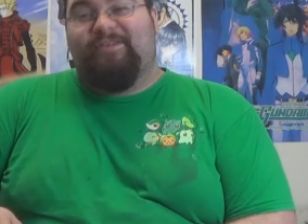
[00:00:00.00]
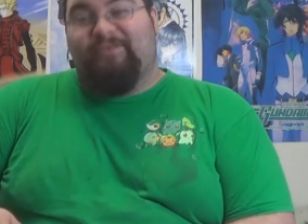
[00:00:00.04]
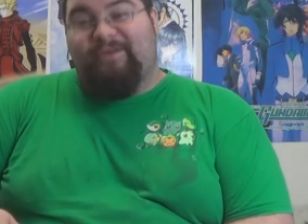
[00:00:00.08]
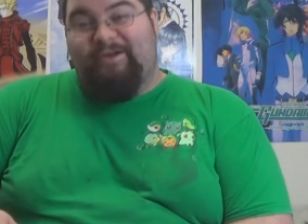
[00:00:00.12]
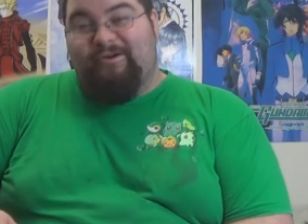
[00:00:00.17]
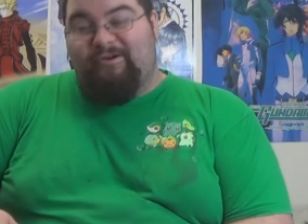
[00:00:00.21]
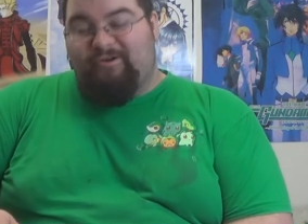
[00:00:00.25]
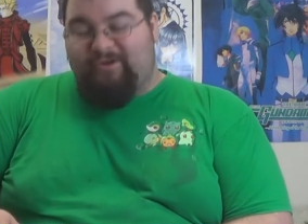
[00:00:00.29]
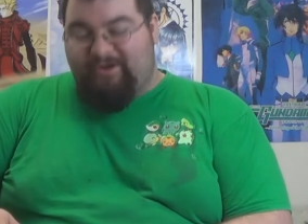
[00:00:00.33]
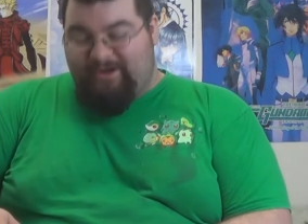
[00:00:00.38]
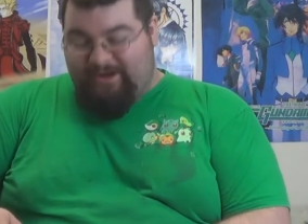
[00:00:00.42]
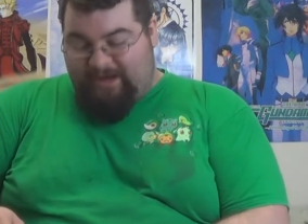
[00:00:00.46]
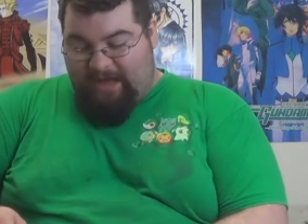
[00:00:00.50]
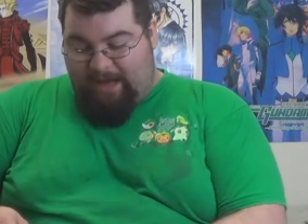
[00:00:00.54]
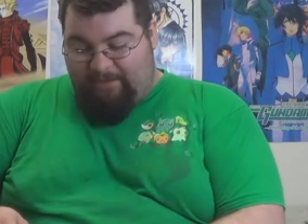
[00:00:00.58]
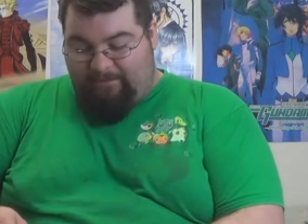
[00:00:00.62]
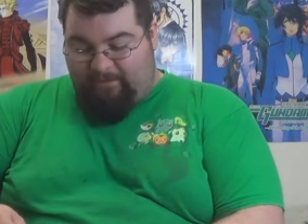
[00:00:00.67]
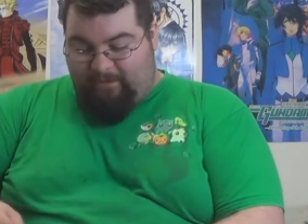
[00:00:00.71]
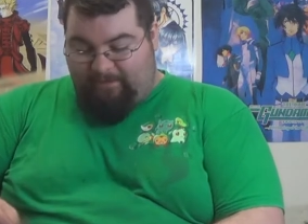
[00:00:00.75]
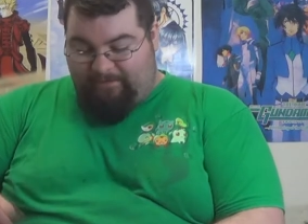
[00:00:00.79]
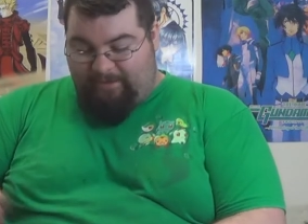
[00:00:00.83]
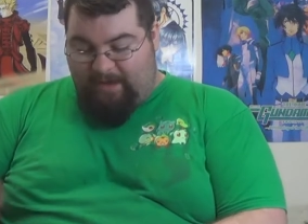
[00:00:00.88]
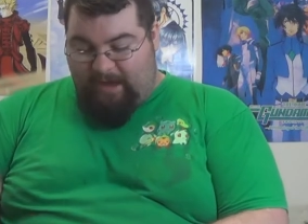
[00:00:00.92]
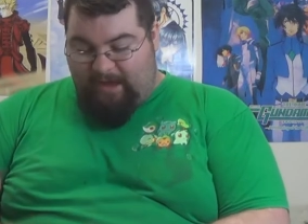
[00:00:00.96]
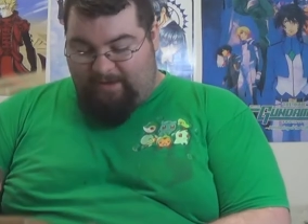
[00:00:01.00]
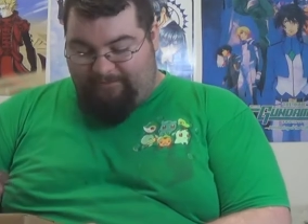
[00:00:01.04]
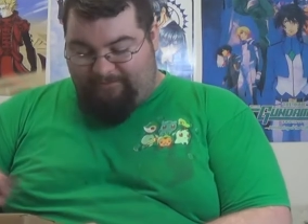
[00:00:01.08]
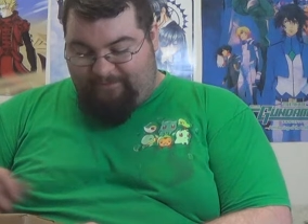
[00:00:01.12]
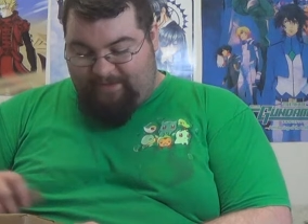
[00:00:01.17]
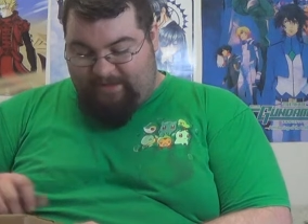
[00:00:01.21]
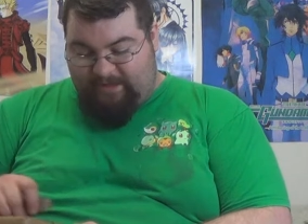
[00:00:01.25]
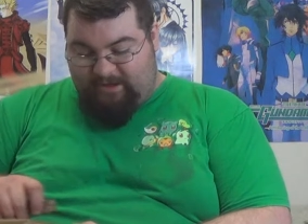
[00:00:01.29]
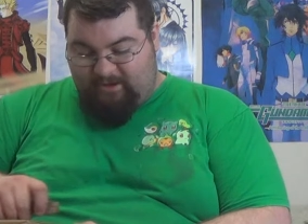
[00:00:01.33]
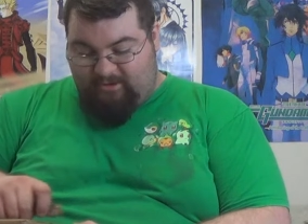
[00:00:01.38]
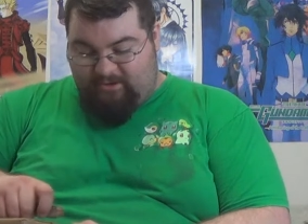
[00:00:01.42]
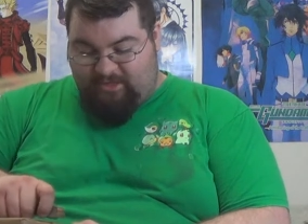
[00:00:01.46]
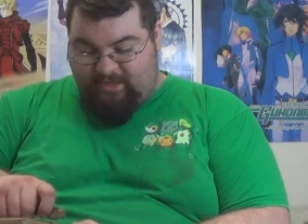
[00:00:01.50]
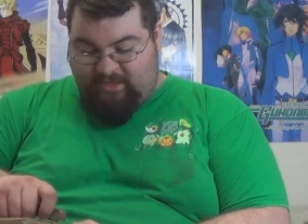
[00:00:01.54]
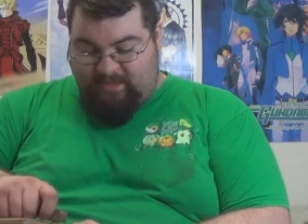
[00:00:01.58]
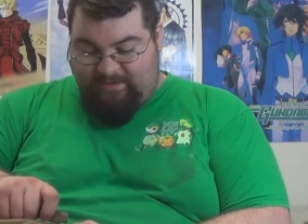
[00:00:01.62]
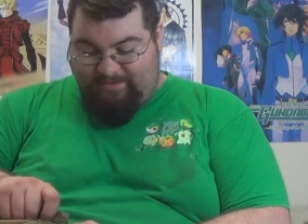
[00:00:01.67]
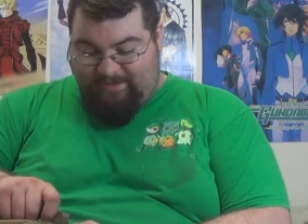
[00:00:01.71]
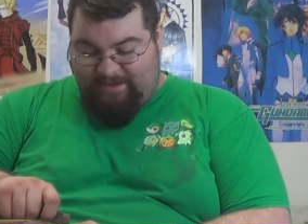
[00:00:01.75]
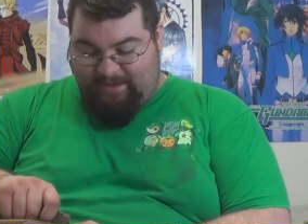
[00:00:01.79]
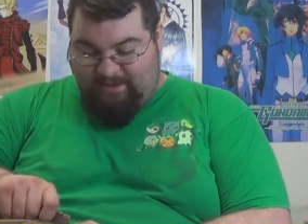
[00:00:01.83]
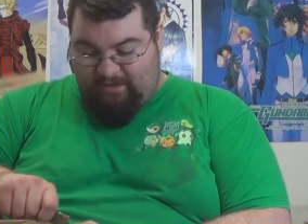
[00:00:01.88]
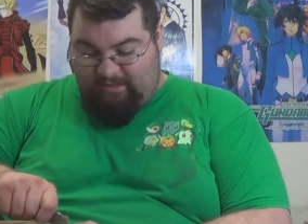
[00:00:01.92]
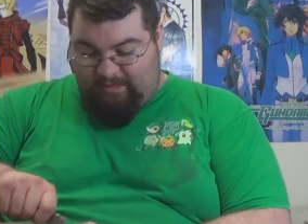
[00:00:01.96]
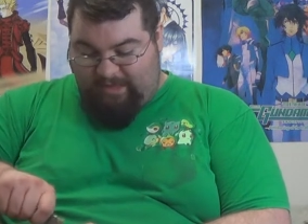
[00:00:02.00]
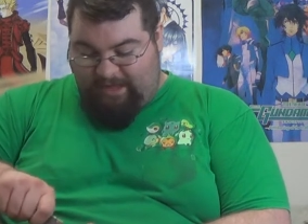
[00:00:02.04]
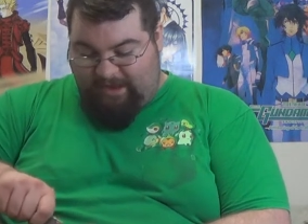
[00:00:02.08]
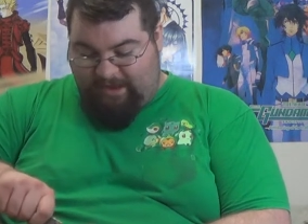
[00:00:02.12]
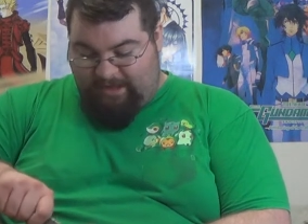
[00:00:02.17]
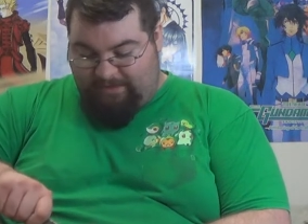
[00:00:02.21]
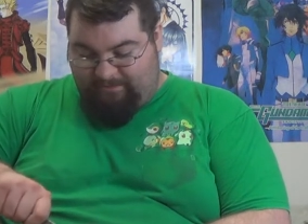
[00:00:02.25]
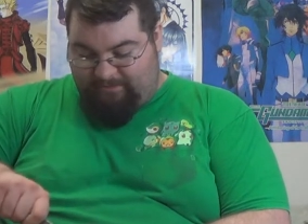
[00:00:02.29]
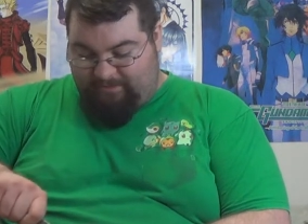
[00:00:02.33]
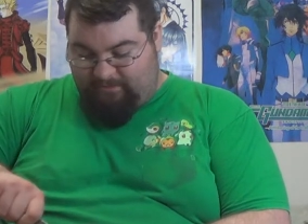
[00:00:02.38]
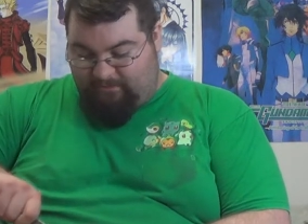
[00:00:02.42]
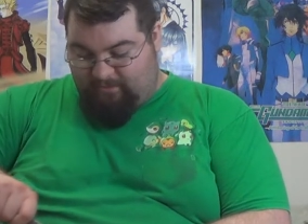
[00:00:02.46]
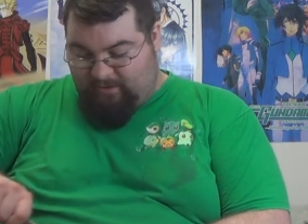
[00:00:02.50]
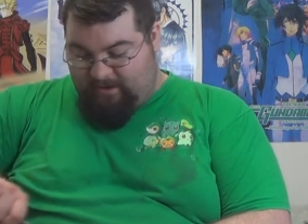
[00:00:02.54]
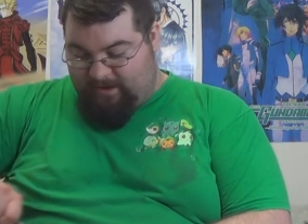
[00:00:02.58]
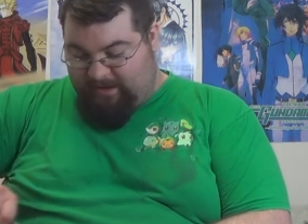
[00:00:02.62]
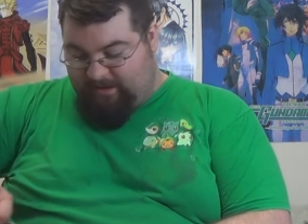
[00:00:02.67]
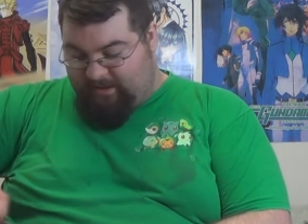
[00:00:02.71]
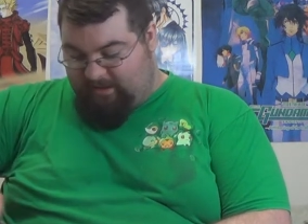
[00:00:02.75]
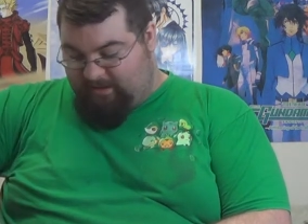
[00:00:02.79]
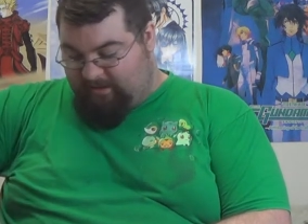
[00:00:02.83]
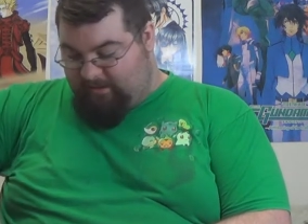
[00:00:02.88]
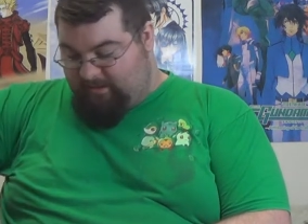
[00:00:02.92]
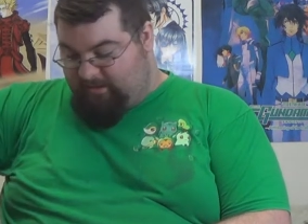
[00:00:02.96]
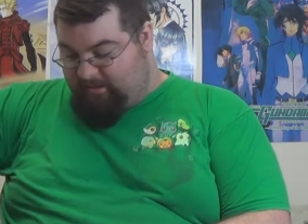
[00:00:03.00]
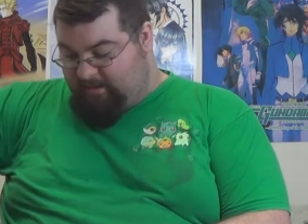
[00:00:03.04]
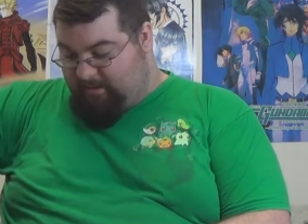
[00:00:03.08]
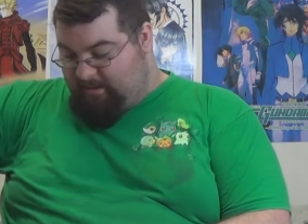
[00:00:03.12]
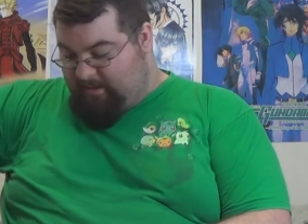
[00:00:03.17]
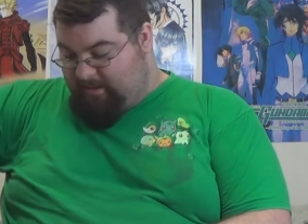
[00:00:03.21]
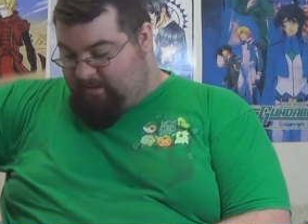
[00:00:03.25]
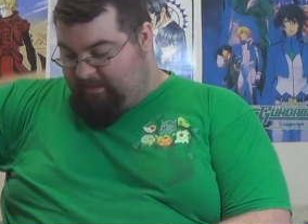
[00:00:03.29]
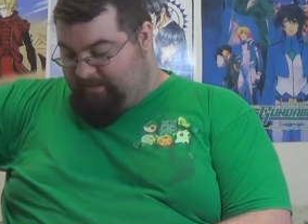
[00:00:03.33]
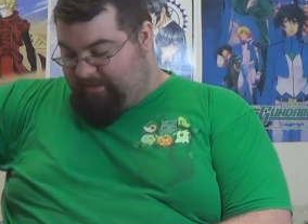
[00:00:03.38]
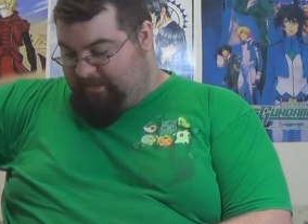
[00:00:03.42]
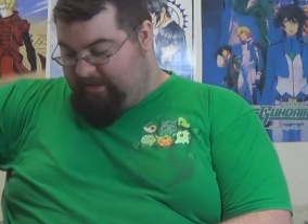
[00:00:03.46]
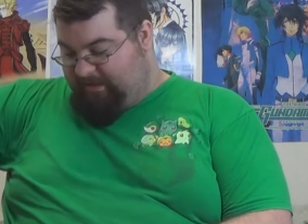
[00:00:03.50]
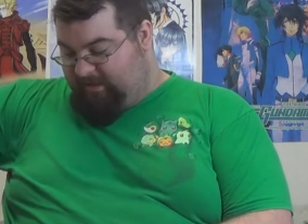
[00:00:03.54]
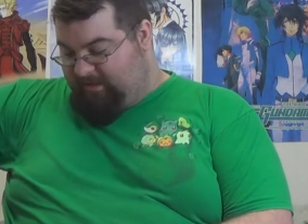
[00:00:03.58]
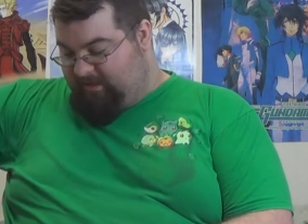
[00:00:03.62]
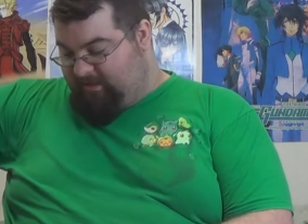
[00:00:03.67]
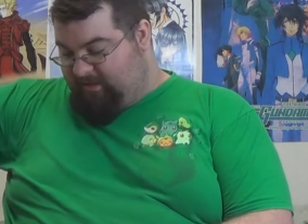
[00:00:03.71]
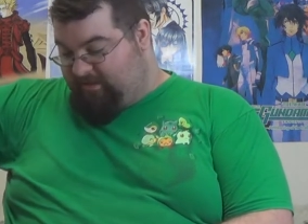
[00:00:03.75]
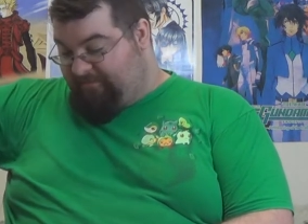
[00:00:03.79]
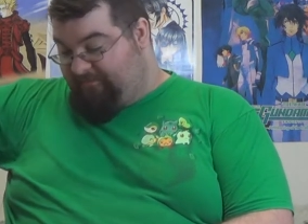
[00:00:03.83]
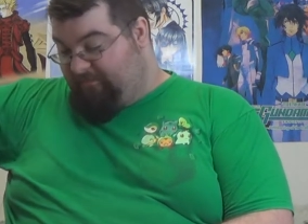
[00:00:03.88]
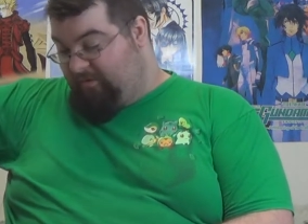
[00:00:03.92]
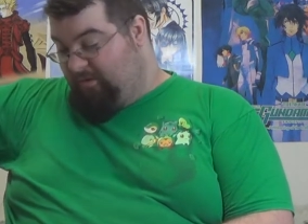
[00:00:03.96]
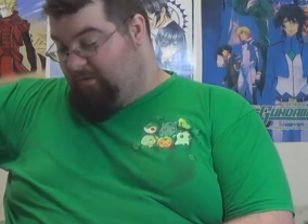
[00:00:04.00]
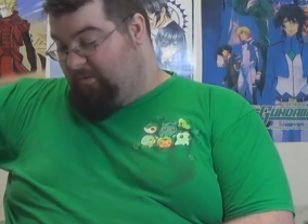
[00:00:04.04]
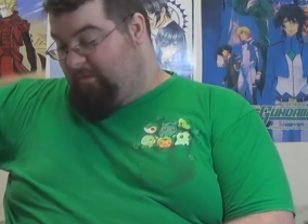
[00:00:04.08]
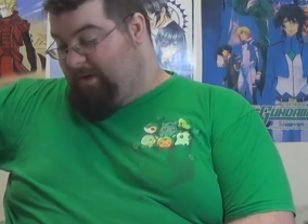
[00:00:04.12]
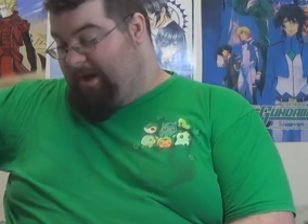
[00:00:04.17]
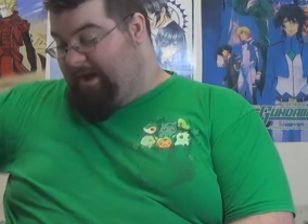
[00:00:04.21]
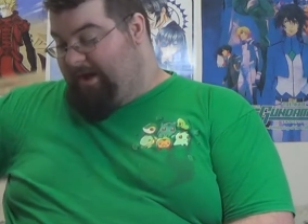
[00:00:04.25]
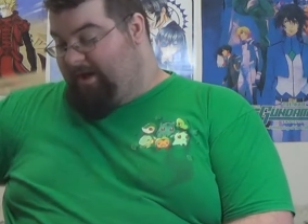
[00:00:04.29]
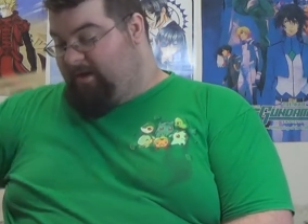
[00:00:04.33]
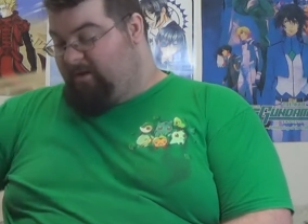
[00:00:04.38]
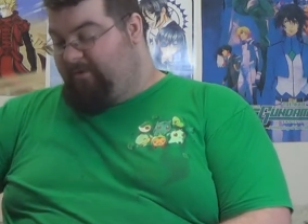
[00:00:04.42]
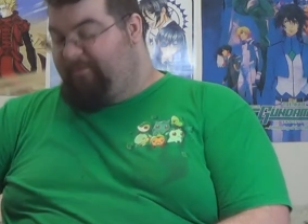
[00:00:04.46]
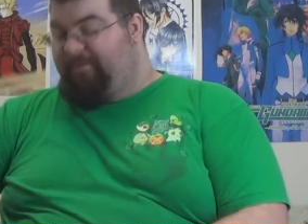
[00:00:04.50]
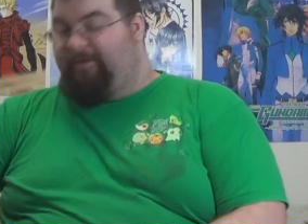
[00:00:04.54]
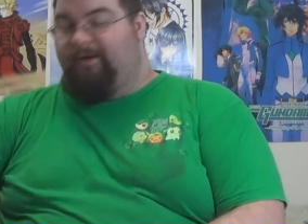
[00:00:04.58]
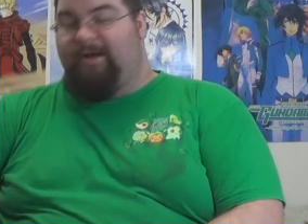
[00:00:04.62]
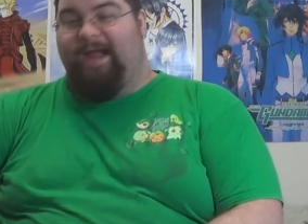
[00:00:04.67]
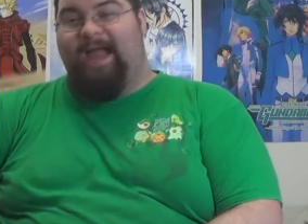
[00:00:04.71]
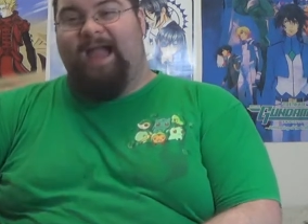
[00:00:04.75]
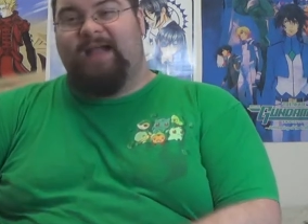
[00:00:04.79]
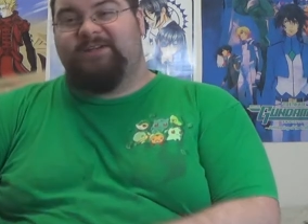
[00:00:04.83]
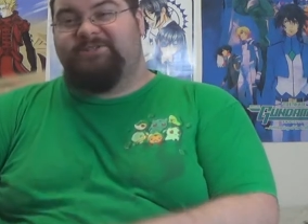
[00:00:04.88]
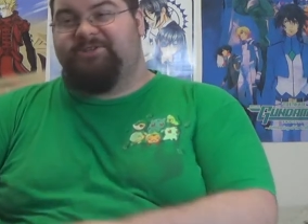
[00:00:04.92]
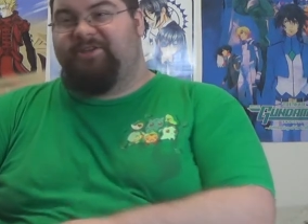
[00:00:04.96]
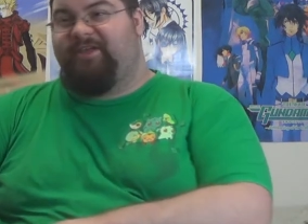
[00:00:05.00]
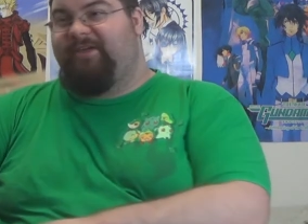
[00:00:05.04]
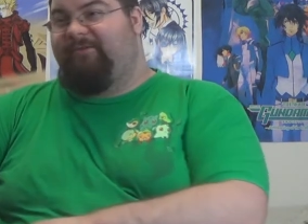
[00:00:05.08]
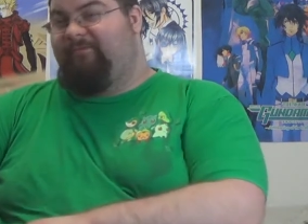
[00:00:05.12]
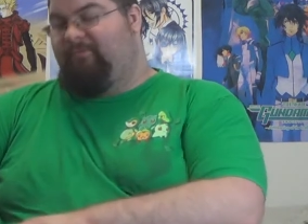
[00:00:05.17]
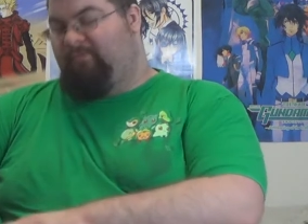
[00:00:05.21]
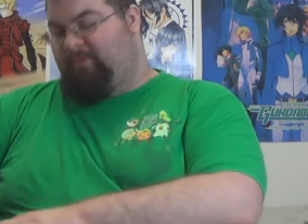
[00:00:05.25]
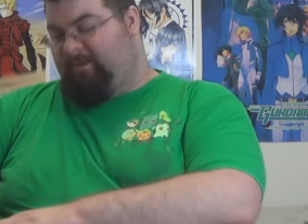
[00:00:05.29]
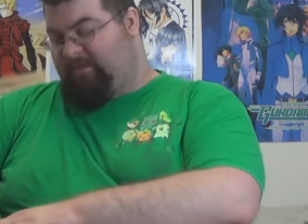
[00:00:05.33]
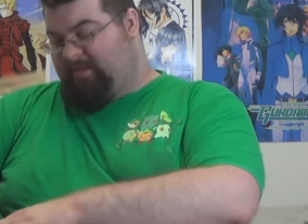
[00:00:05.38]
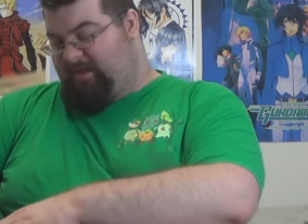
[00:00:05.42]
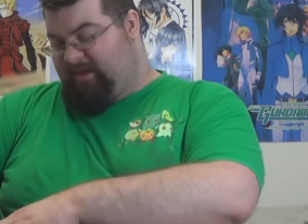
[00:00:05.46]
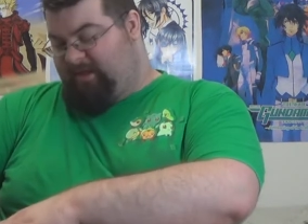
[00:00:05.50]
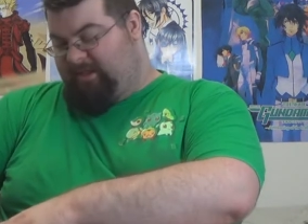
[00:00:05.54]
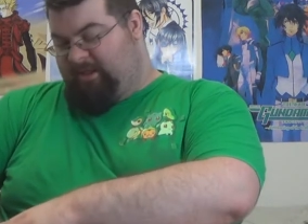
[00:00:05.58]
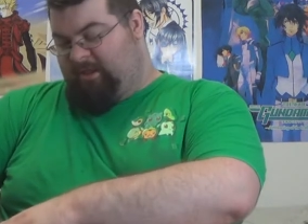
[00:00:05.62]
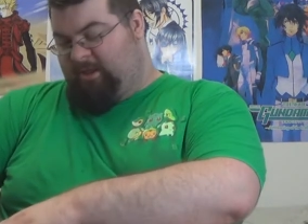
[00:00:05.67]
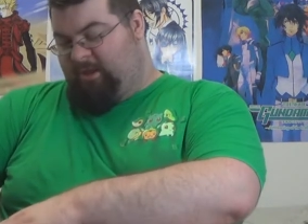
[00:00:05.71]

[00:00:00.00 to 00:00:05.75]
So I ordered a couple of pop figures in the mail, and I've been wanting these for a while. They're actually really